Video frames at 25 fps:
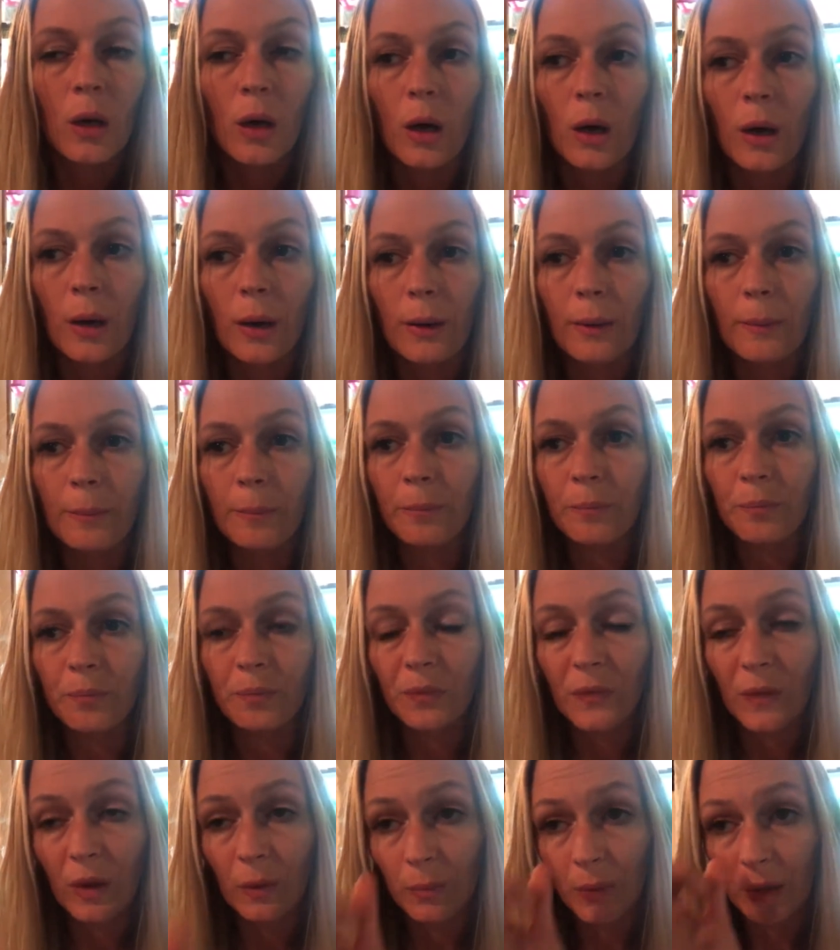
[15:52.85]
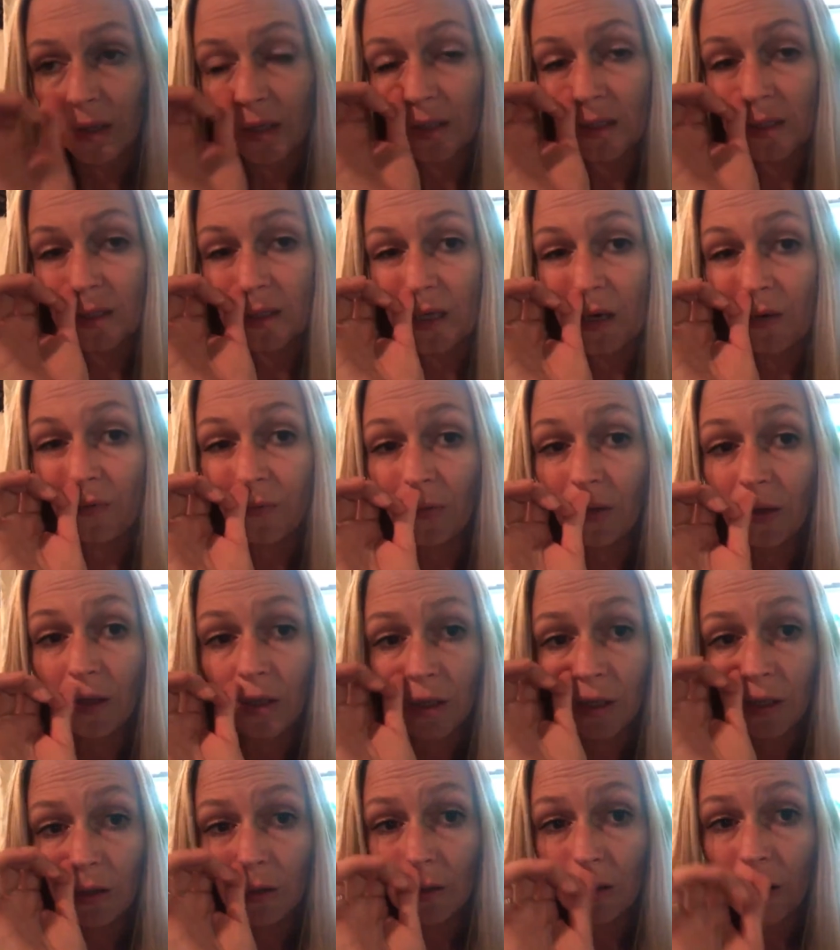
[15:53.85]
But it's
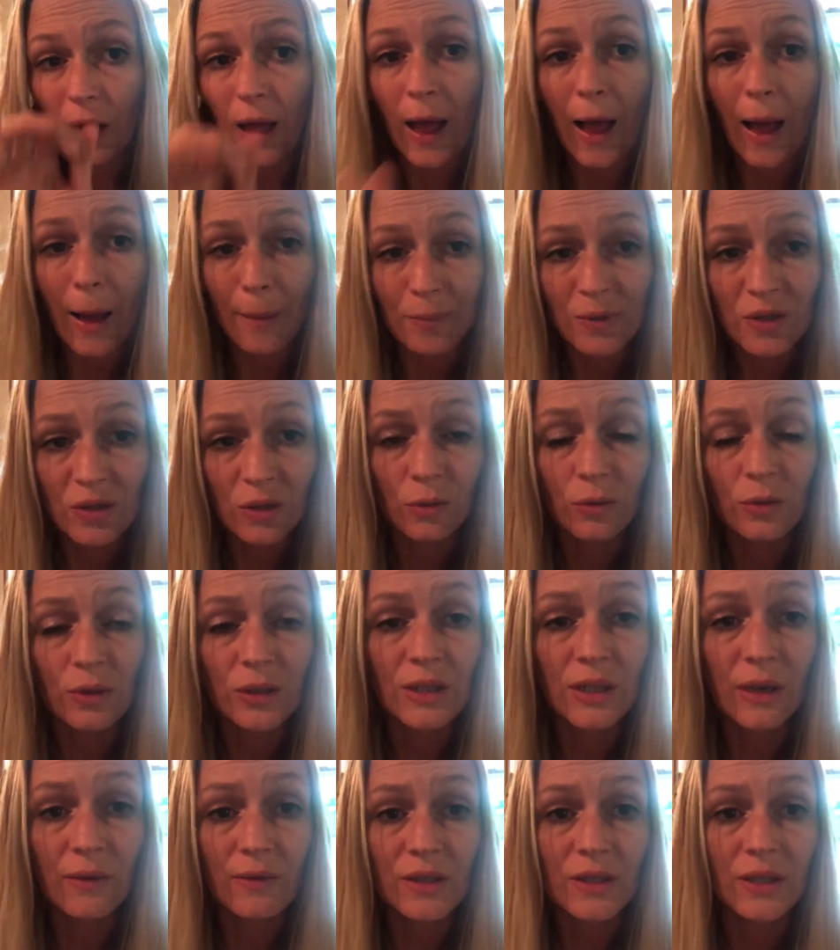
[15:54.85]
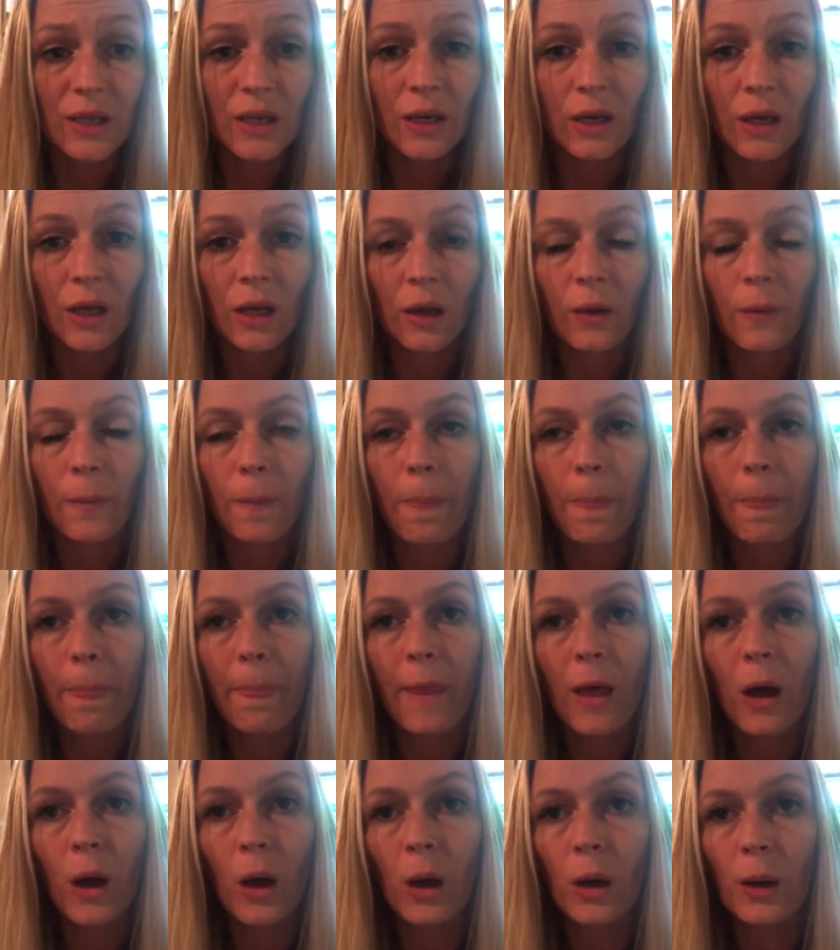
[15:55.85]
definitely absolutely devastating.
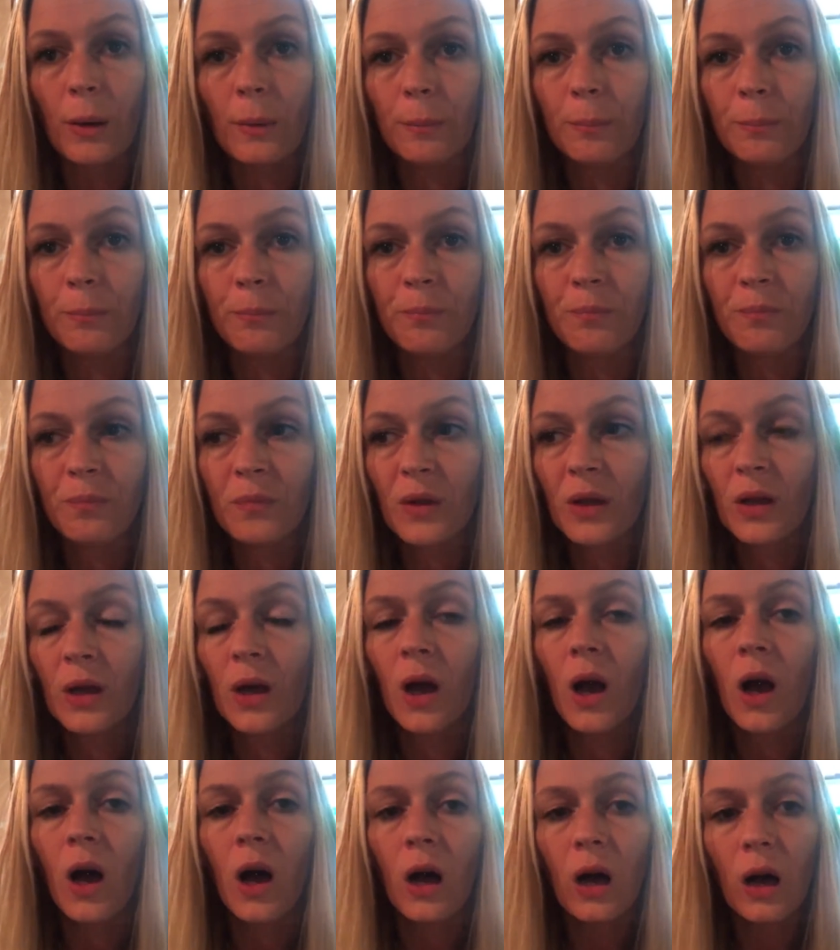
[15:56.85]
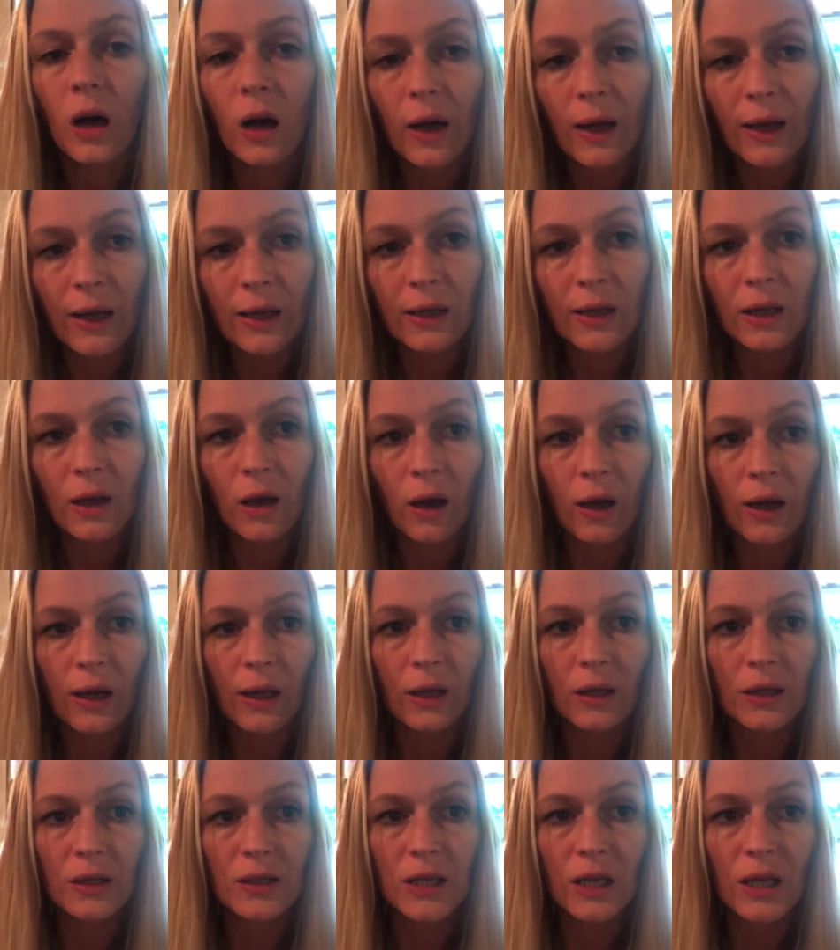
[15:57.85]
Highly, highly
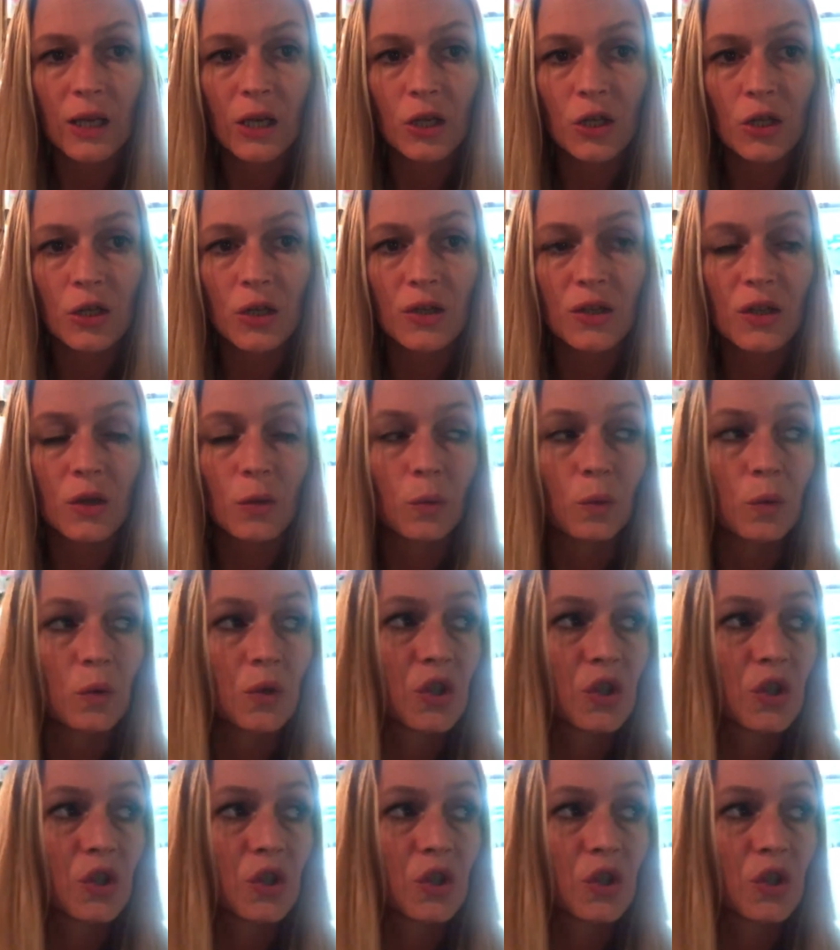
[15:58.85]
contagious, will